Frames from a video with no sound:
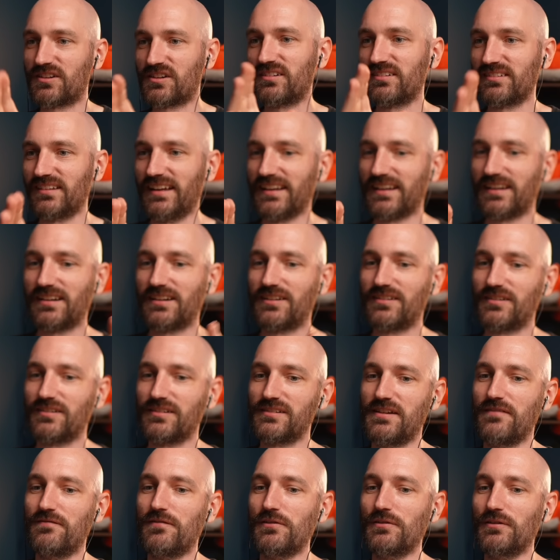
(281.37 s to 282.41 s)
Like
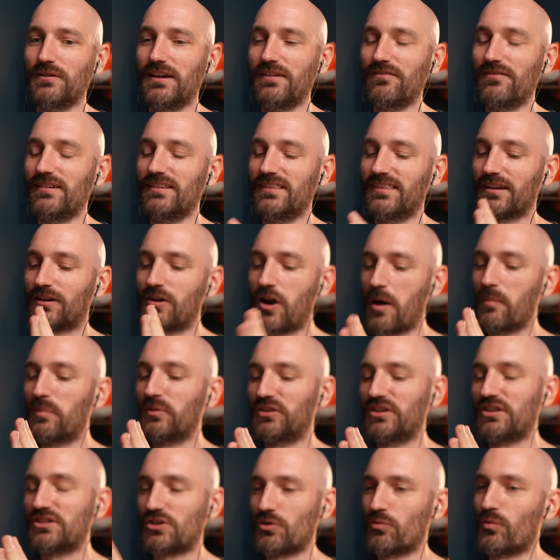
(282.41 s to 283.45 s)
if the
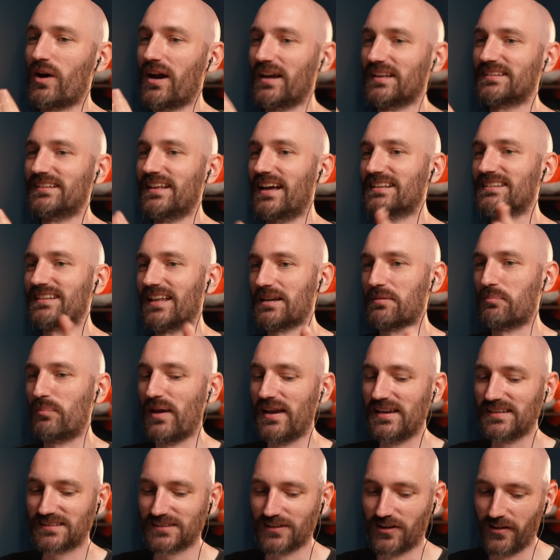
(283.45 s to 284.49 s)
composition wise, that's like
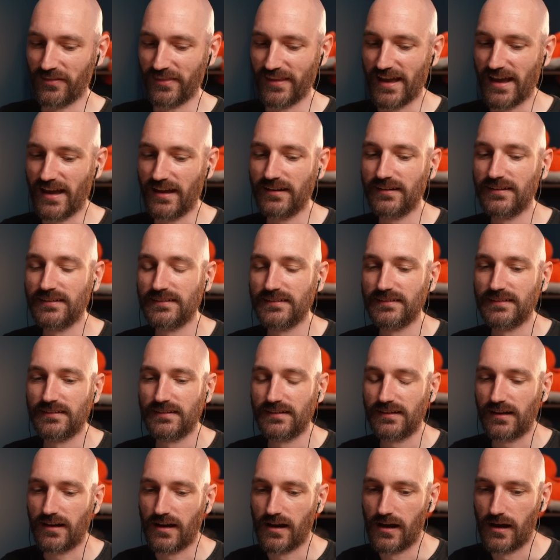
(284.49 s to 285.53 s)
based on that.
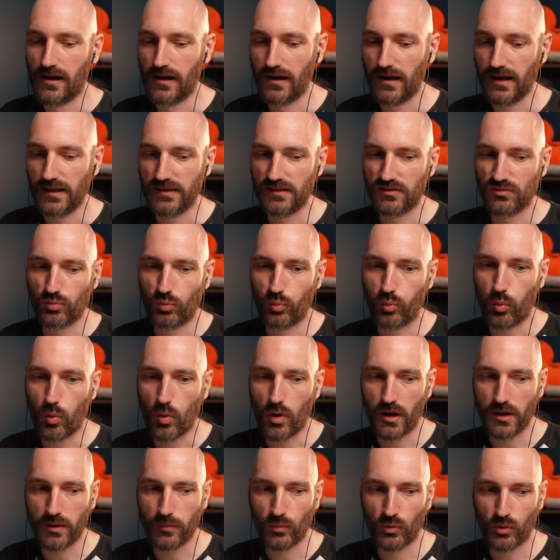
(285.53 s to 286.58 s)
And there's
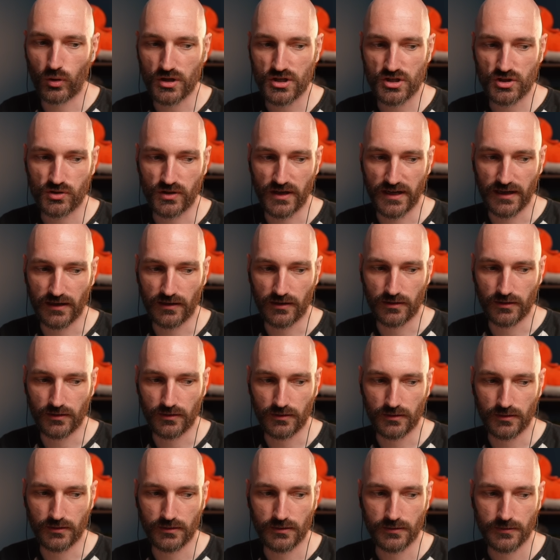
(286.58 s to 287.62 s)
one more
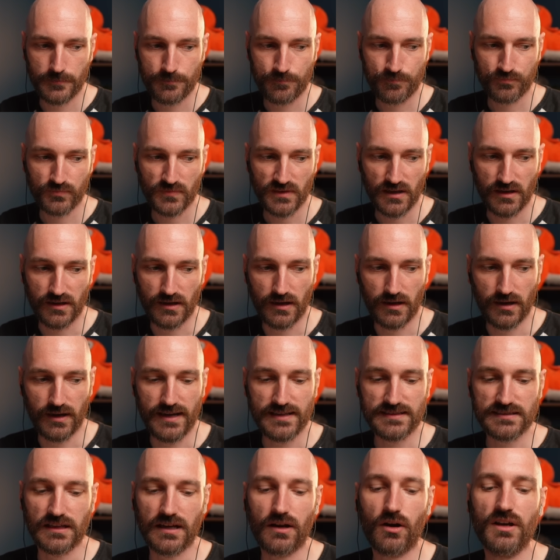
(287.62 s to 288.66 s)
trailer.
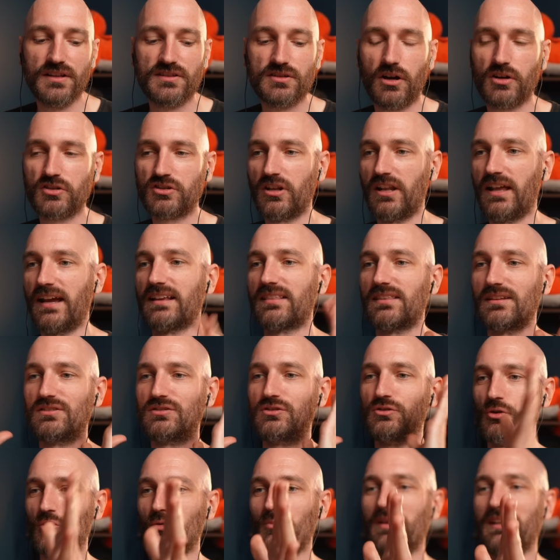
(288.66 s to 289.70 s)
It's also like the
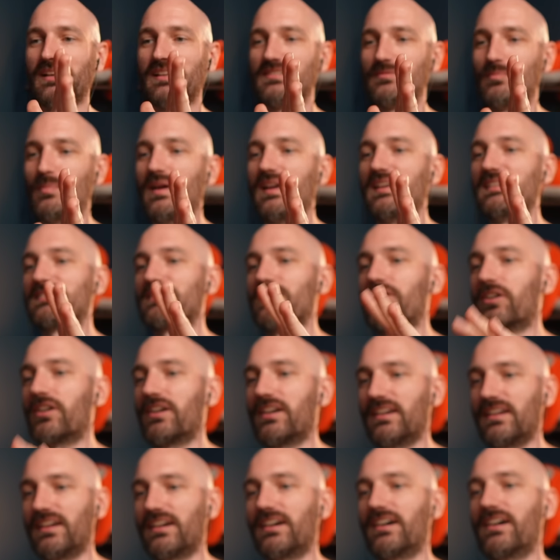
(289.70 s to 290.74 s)
zoom in is based
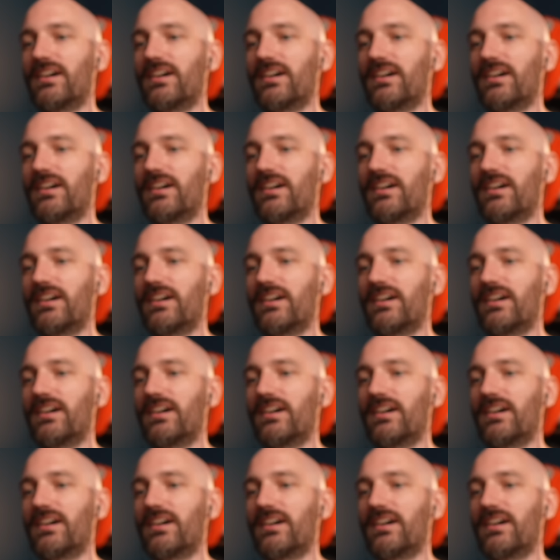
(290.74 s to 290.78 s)
on